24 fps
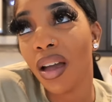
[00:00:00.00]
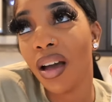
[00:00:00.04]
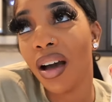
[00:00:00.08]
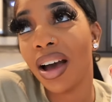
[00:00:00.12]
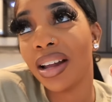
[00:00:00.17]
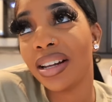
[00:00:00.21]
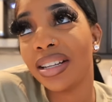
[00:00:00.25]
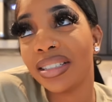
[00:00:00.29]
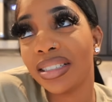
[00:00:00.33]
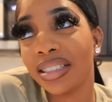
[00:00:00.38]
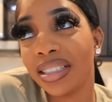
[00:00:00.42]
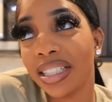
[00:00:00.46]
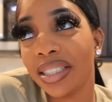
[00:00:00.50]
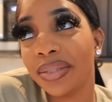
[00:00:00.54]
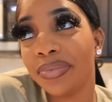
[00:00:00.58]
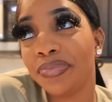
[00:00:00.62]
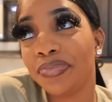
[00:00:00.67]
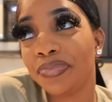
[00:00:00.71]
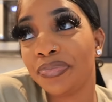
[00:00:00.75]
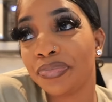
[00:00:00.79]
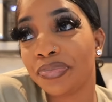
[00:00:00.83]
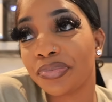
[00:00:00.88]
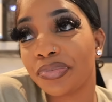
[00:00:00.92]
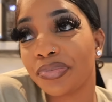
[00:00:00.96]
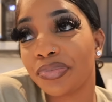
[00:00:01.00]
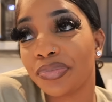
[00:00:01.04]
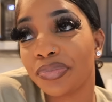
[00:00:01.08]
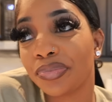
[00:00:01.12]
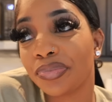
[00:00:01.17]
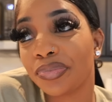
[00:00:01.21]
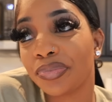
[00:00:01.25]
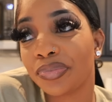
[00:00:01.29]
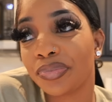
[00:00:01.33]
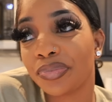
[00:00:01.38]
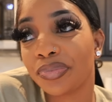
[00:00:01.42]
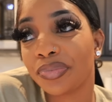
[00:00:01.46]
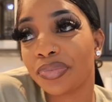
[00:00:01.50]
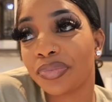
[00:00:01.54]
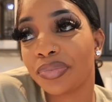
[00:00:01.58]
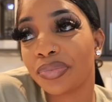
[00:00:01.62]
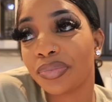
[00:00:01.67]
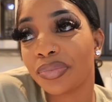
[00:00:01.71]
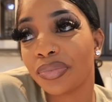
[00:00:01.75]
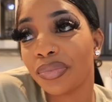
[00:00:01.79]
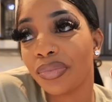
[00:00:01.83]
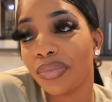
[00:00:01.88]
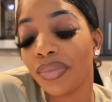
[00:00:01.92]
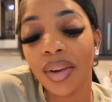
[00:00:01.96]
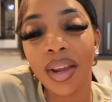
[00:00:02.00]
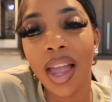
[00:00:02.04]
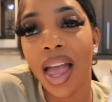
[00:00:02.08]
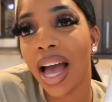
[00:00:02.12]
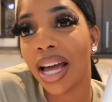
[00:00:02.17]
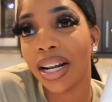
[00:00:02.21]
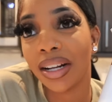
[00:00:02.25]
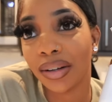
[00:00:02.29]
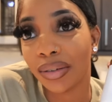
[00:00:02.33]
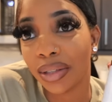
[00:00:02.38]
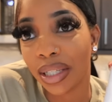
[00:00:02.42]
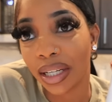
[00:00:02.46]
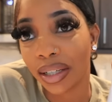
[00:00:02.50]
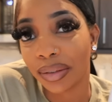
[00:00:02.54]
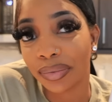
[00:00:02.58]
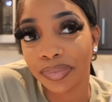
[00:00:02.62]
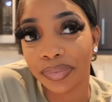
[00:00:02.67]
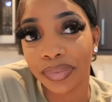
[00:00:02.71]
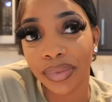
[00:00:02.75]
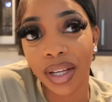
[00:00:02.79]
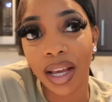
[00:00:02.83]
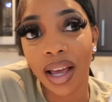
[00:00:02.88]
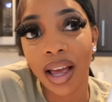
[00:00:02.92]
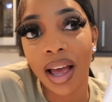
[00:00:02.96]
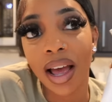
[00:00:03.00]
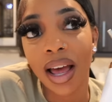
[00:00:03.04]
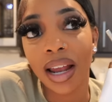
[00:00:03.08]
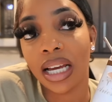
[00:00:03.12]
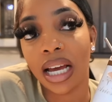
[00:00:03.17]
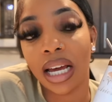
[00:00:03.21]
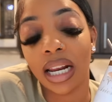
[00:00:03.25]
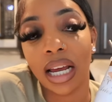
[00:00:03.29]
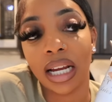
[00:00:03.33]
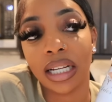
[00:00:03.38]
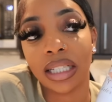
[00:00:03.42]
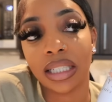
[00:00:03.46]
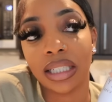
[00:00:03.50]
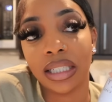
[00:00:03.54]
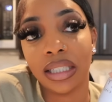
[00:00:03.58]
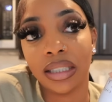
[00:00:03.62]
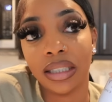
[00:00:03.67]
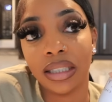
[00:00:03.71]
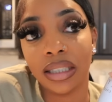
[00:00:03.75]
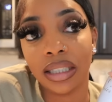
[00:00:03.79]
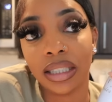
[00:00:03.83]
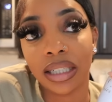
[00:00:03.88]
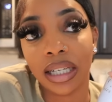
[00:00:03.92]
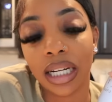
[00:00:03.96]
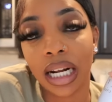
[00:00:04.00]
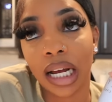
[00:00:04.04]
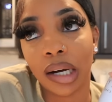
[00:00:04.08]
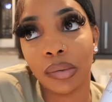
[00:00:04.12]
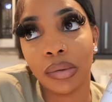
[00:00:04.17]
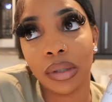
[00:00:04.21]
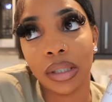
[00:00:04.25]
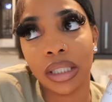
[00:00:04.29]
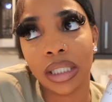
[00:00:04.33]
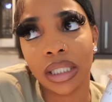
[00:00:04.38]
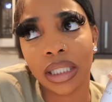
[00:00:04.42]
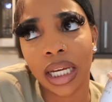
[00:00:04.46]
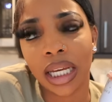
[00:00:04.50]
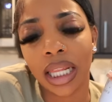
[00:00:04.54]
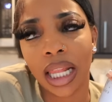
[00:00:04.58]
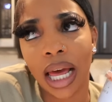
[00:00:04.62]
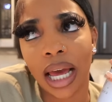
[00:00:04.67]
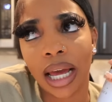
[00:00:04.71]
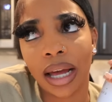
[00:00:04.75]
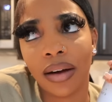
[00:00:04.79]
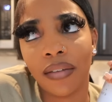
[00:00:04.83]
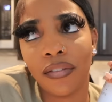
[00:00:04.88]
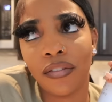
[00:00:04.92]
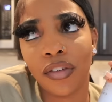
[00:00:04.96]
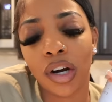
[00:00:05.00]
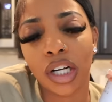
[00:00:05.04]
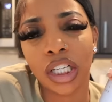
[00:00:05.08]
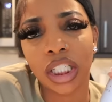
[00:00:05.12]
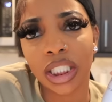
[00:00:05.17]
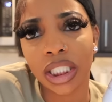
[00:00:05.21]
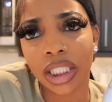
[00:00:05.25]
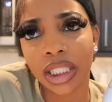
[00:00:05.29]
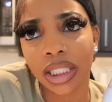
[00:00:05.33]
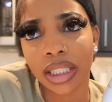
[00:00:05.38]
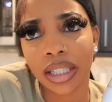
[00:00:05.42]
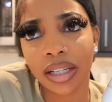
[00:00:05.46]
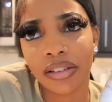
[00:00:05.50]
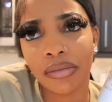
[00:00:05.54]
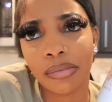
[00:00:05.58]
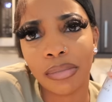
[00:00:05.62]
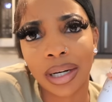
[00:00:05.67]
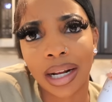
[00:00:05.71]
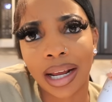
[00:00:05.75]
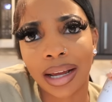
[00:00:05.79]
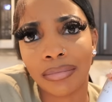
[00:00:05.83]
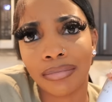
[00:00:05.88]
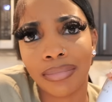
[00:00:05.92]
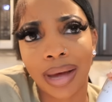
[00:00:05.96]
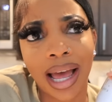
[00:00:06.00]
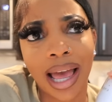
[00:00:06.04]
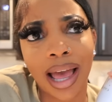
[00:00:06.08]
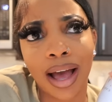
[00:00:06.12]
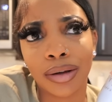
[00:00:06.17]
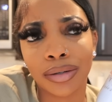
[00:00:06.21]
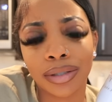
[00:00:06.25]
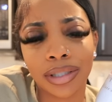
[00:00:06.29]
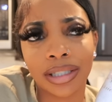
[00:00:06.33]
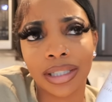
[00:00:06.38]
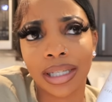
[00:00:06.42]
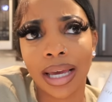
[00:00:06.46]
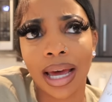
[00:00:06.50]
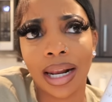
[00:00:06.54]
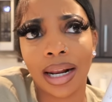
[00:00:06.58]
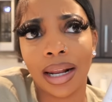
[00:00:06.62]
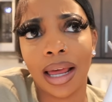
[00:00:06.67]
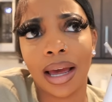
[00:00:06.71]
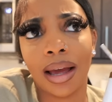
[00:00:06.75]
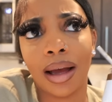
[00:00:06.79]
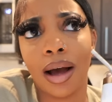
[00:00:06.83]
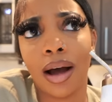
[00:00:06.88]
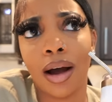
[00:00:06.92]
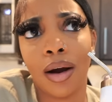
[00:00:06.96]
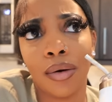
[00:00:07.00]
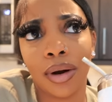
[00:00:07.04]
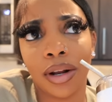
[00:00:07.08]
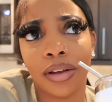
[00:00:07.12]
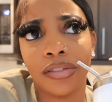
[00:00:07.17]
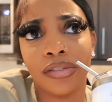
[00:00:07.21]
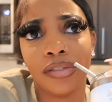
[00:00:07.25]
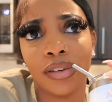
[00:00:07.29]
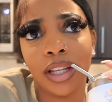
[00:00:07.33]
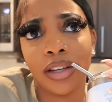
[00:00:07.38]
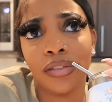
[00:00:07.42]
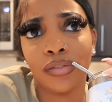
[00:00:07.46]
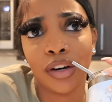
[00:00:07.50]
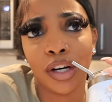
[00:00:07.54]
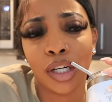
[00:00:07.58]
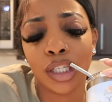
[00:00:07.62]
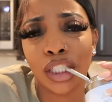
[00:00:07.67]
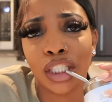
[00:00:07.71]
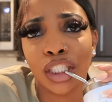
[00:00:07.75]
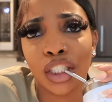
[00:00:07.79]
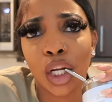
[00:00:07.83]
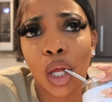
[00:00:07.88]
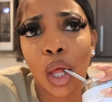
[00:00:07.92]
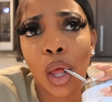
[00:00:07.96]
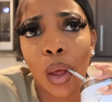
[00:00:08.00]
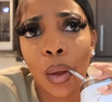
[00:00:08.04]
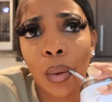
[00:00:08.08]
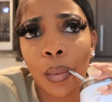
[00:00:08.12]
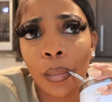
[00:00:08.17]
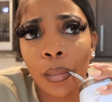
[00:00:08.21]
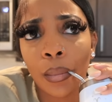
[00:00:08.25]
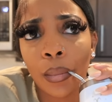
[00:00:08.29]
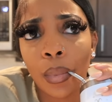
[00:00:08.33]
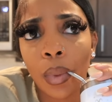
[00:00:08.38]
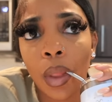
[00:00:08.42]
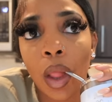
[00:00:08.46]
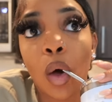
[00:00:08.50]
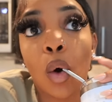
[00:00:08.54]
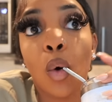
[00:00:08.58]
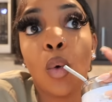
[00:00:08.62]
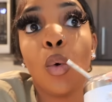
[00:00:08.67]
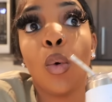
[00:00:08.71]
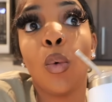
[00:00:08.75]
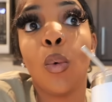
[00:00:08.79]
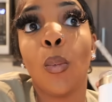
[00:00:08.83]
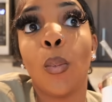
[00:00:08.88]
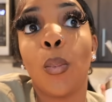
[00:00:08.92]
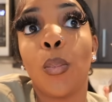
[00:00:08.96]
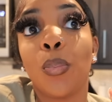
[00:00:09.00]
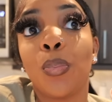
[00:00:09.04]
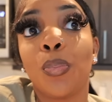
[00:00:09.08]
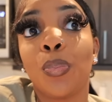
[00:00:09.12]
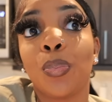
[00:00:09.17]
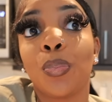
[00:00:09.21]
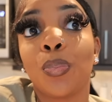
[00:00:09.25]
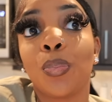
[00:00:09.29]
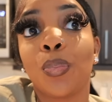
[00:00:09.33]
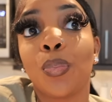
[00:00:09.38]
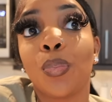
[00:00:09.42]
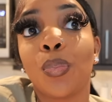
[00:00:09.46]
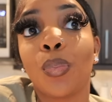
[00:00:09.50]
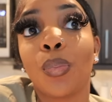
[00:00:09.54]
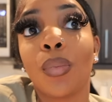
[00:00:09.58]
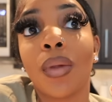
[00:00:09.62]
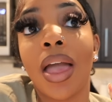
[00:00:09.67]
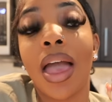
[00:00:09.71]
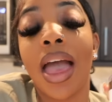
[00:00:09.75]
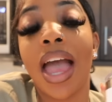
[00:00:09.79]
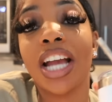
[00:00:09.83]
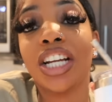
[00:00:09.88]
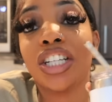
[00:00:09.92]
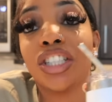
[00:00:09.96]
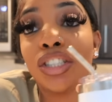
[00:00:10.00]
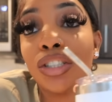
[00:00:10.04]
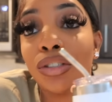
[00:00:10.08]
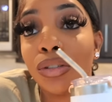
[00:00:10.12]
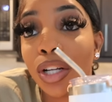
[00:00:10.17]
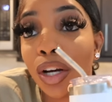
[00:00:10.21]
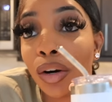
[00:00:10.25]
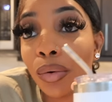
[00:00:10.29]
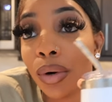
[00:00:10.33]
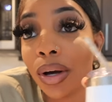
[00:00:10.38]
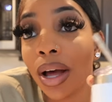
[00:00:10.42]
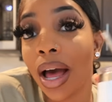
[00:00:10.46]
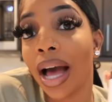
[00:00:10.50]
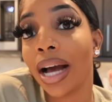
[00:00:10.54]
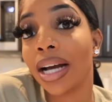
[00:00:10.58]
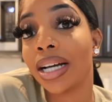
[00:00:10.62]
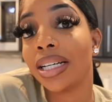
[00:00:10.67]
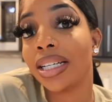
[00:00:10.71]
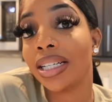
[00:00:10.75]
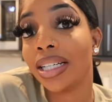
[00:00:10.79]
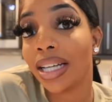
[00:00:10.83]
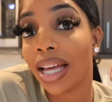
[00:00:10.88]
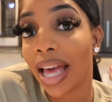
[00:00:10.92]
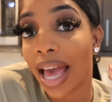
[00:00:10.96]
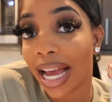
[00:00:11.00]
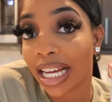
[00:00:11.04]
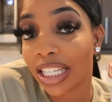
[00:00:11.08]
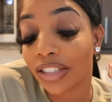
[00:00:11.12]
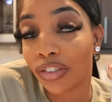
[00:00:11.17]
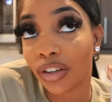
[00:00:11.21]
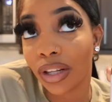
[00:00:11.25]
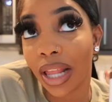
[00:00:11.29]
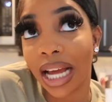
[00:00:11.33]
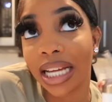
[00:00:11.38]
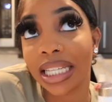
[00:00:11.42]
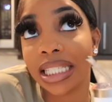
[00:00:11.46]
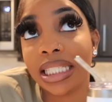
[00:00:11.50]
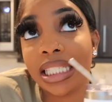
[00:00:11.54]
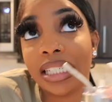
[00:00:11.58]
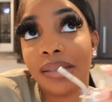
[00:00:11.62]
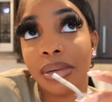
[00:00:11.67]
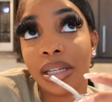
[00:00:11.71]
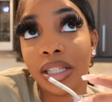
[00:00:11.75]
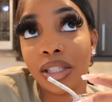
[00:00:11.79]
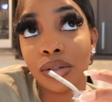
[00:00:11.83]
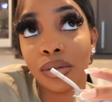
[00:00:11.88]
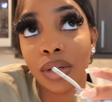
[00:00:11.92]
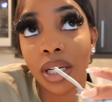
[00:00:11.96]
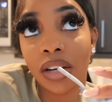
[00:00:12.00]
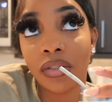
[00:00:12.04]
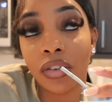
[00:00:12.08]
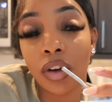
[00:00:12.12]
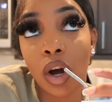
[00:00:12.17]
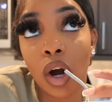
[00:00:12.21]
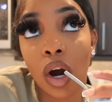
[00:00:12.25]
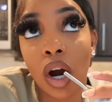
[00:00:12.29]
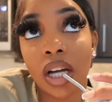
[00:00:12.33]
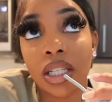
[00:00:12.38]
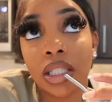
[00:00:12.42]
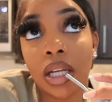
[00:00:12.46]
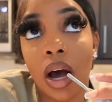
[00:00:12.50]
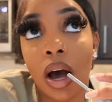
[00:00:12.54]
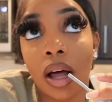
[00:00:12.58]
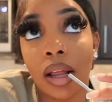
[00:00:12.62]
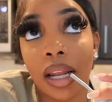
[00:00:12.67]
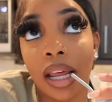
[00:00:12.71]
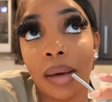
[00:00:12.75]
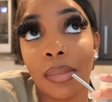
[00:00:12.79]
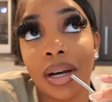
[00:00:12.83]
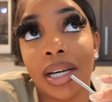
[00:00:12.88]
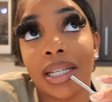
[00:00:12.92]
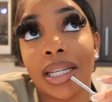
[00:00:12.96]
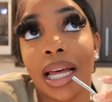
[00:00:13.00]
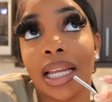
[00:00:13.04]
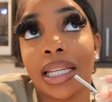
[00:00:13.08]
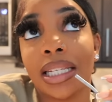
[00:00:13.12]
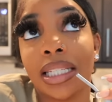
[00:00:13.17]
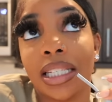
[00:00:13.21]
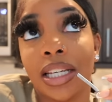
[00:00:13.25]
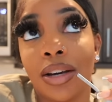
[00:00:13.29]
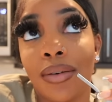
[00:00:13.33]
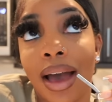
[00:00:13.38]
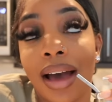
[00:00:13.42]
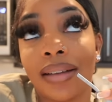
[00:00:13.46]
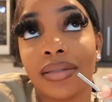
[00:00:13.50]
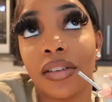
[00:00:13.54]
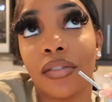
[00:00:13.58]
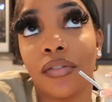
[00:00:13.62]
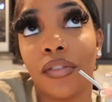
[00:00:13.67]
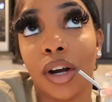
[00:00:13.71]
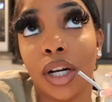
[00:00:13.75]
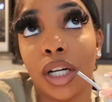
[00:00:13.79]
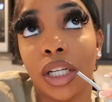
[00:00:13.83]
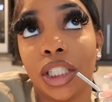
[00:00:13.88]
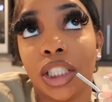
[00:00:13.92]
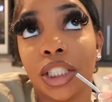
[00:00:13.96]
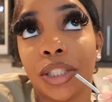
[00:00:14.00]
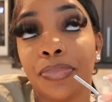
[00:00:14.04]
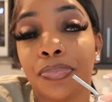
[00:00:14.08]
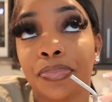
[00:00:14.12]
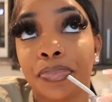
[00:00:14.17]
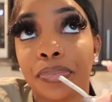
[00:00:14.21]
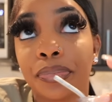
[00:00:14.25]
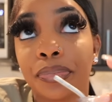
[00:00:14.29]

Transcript: honestly i don't know i like to cook and i would say like furniture stuff but I, my house is kind of like already fully furnished Ooh, Actually, you know what? I could ask for like CB2 gift cards and all that because I still have to furnish.